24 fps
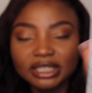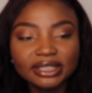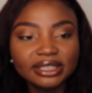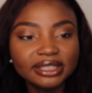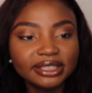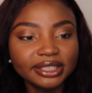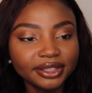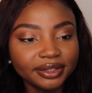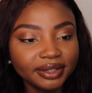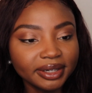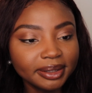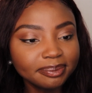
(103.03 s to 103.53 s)

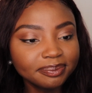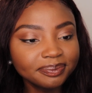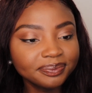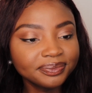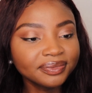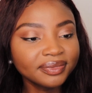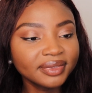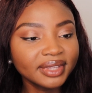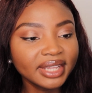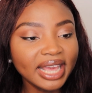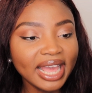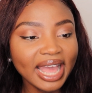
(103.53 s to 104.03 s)
serum,
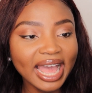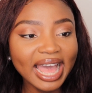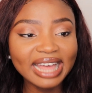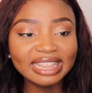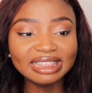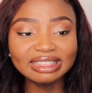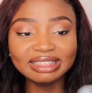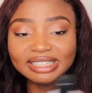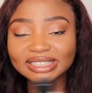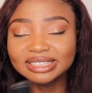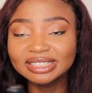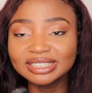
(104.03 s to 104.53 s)

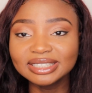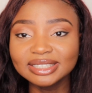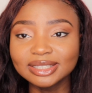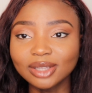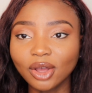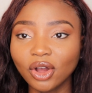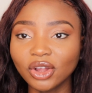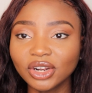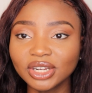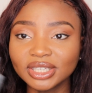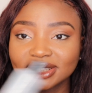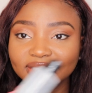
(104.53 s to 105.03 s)
and this is
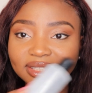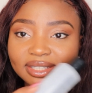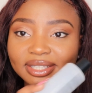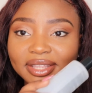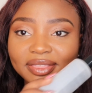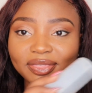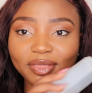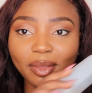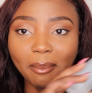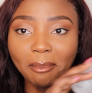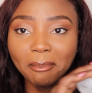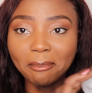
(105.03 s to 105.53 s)
honestly
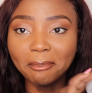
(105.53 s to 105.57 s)
the